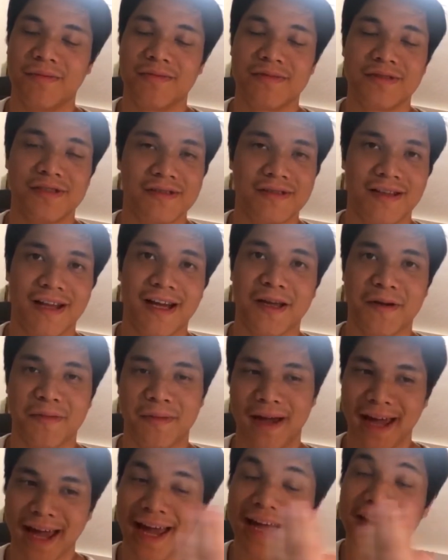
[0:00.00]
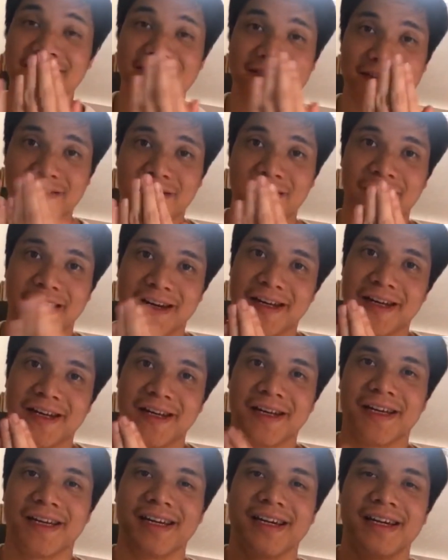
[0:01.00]
Like my hands are colliding.
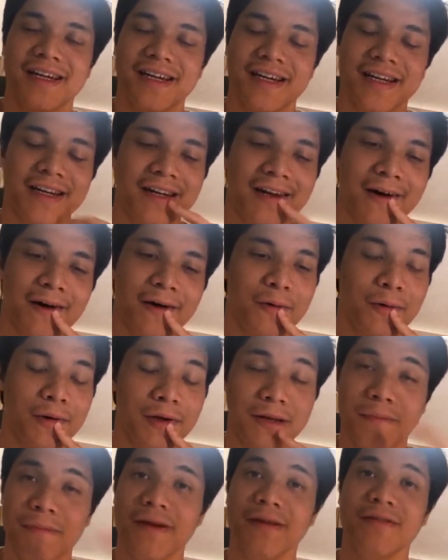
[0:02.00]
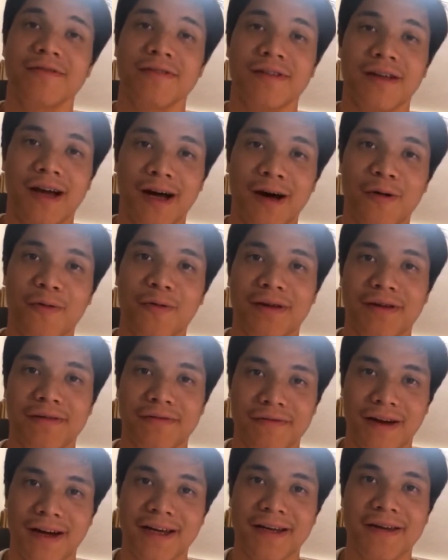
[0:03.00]
Now, it depends on how we
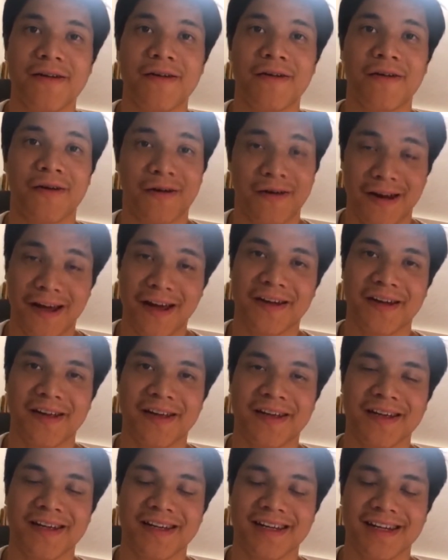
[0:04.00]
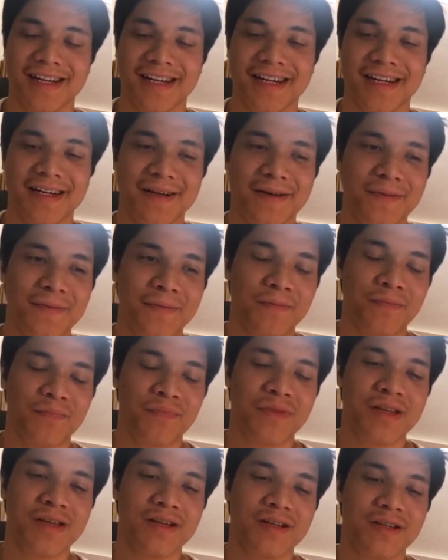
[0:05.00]
define colliding.
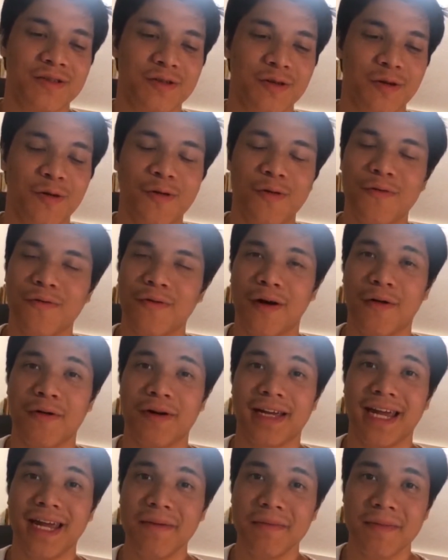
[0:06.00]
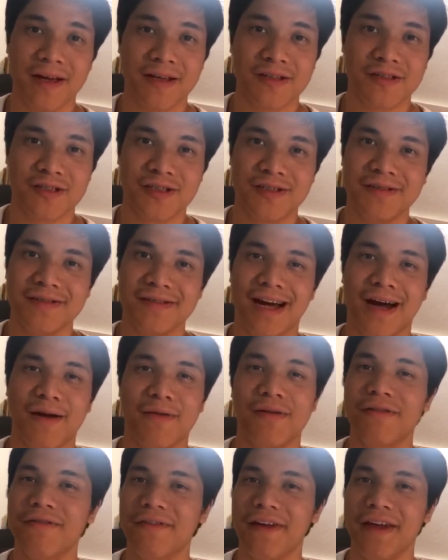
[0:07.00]
So for our game engine, our
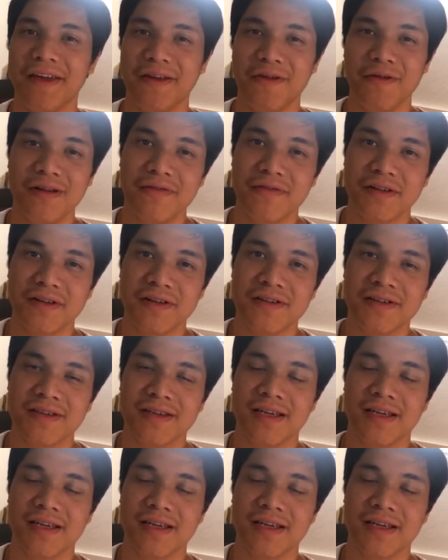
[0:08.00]
fake universe,